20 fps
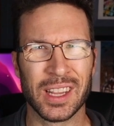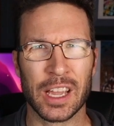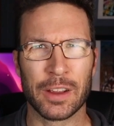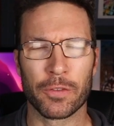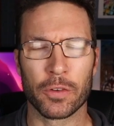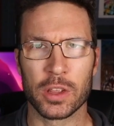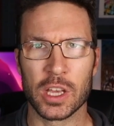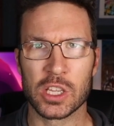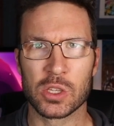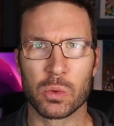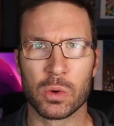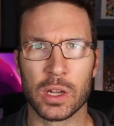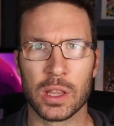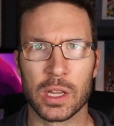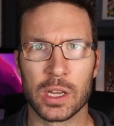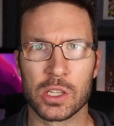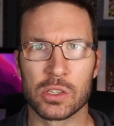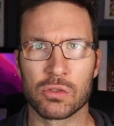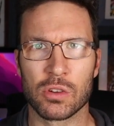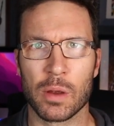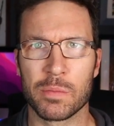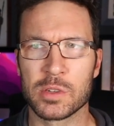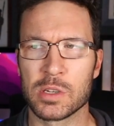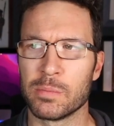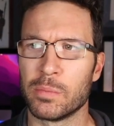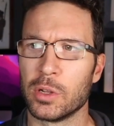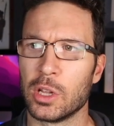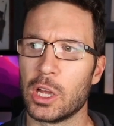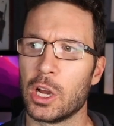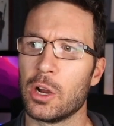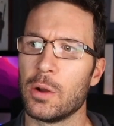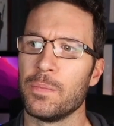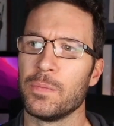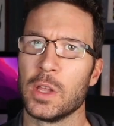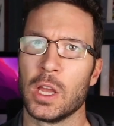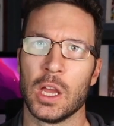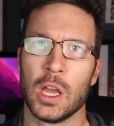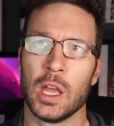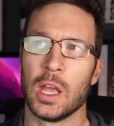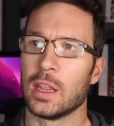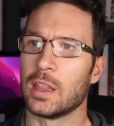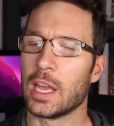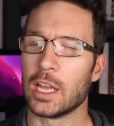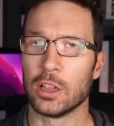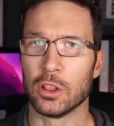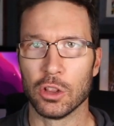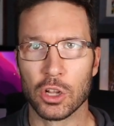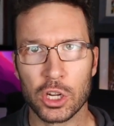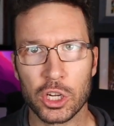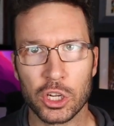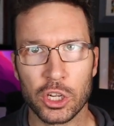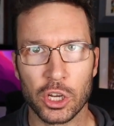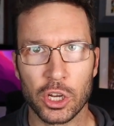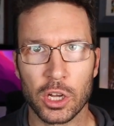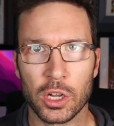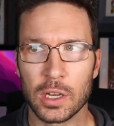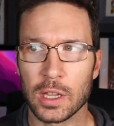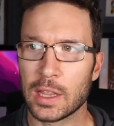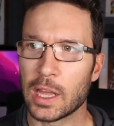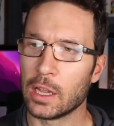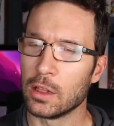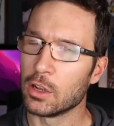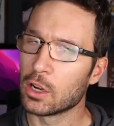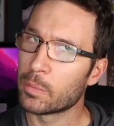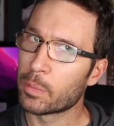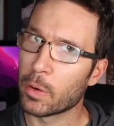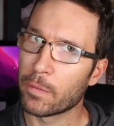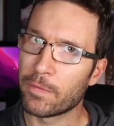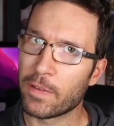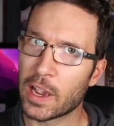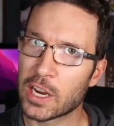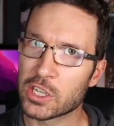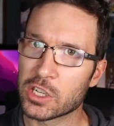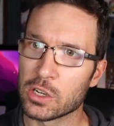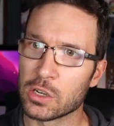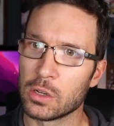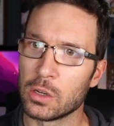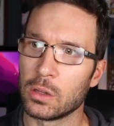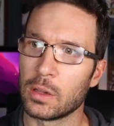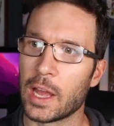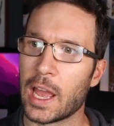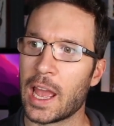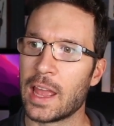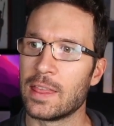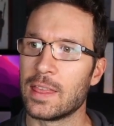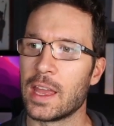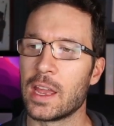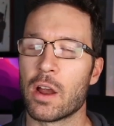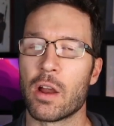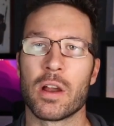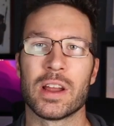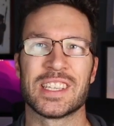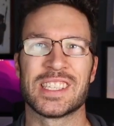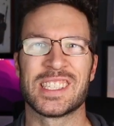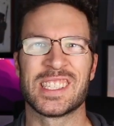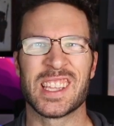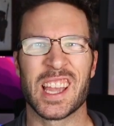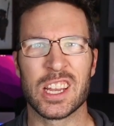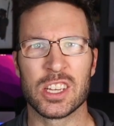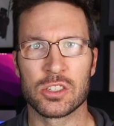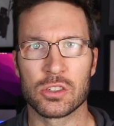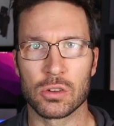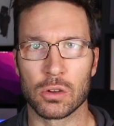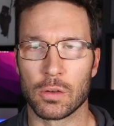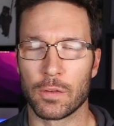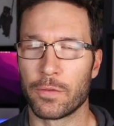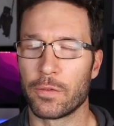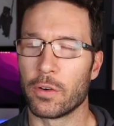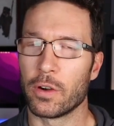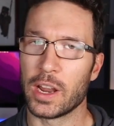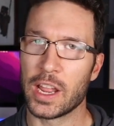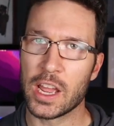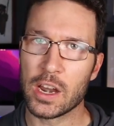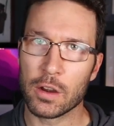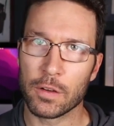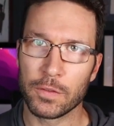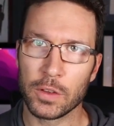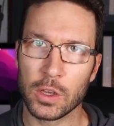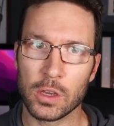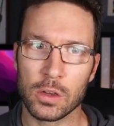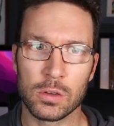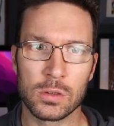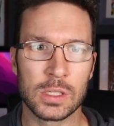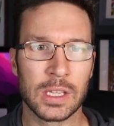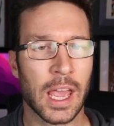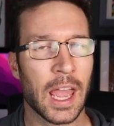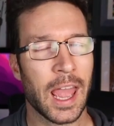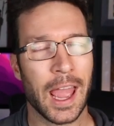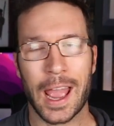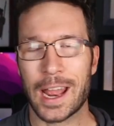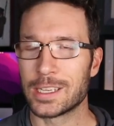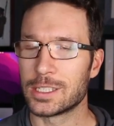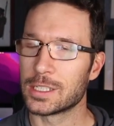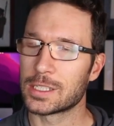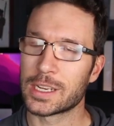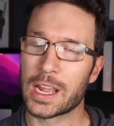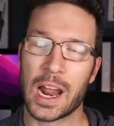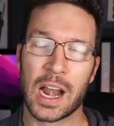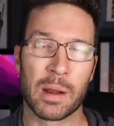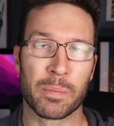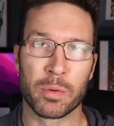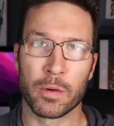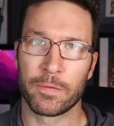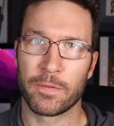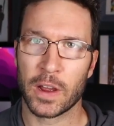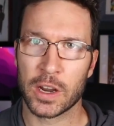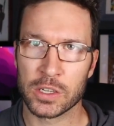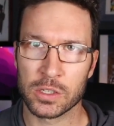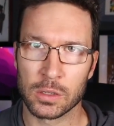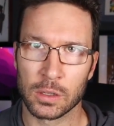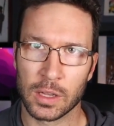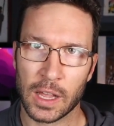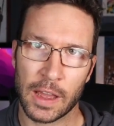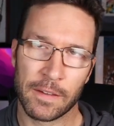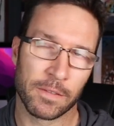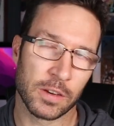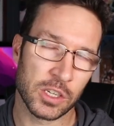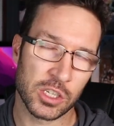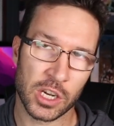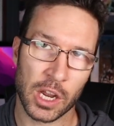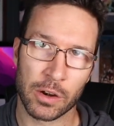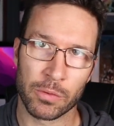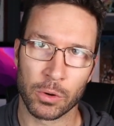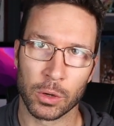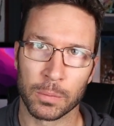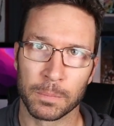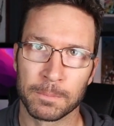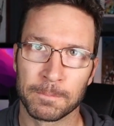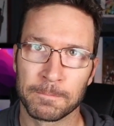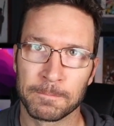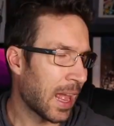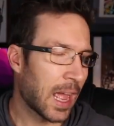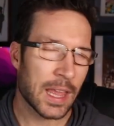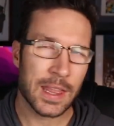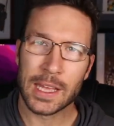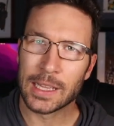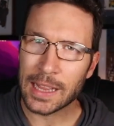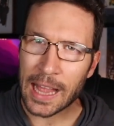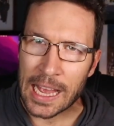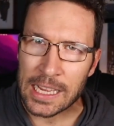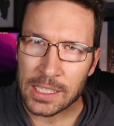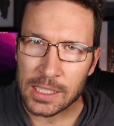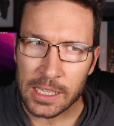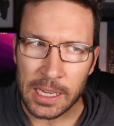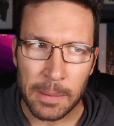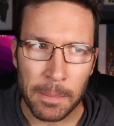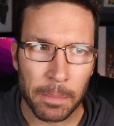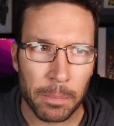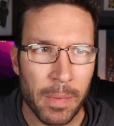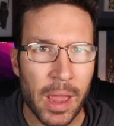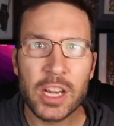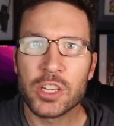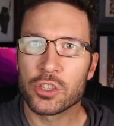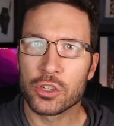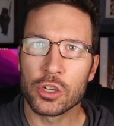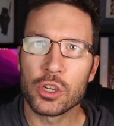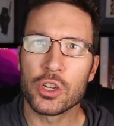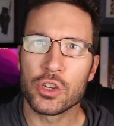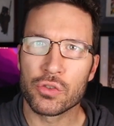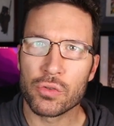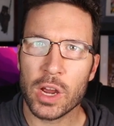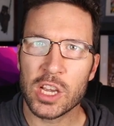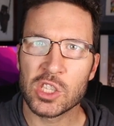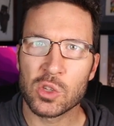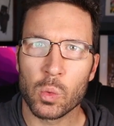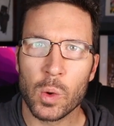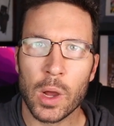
link for this one in the description below. They look good, they look professional, and they are essential for interviews and just kind of professional life in general. And then lastly, make sure you dress